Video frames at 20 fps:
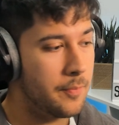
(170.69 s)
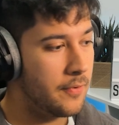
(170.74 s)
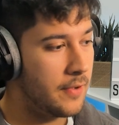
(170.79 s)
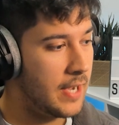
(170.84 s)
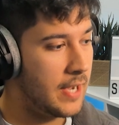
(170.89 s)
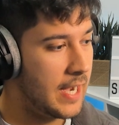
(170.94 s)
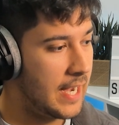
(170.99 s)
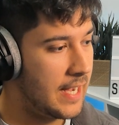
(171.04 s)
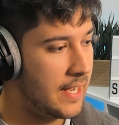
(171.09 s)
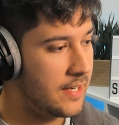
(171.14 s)

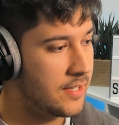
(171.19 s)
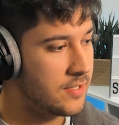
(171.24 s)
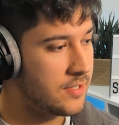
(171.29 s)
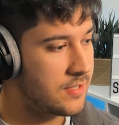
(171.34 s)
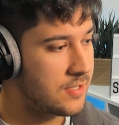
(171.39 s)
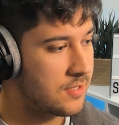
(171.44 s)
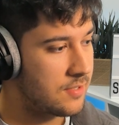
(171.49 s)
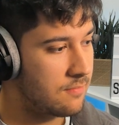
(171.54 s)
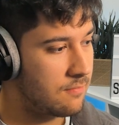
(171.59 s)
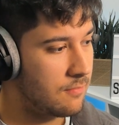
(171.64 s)

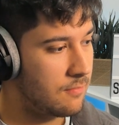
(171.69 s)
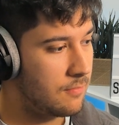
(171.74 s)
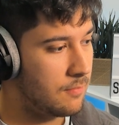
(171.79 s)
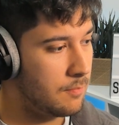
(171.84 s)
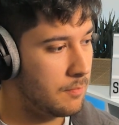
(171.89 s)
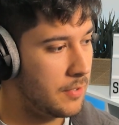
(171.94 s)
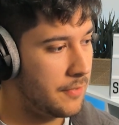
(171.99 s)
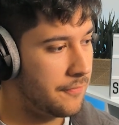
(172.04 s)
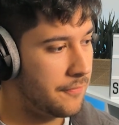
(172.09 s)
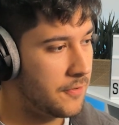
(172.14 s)
and my
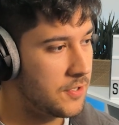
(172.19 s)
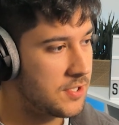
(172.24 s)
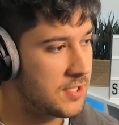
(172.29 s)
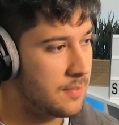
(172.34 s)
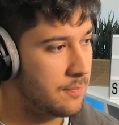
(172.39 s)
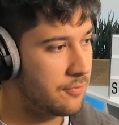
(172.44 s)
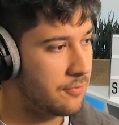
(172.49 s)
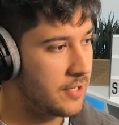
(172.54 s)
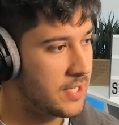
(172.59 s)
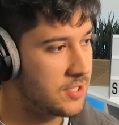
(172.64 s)
first
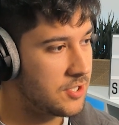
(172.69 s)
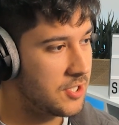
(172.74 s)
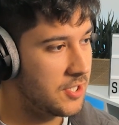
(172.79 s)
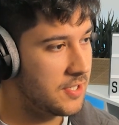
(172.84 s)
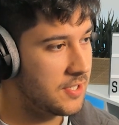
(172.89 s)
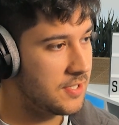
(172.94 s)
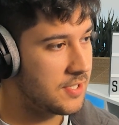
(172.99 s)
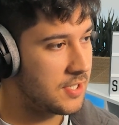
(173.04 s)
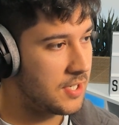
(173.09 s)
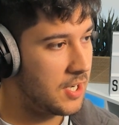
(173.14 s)

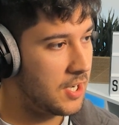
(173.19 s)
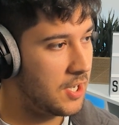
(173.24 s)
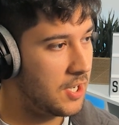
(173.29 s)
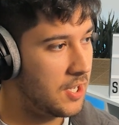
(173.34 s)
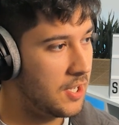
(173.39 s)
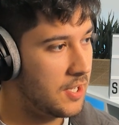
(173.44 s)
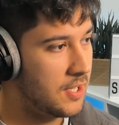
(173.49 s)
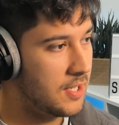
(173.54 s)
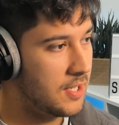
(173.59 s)
impressions are,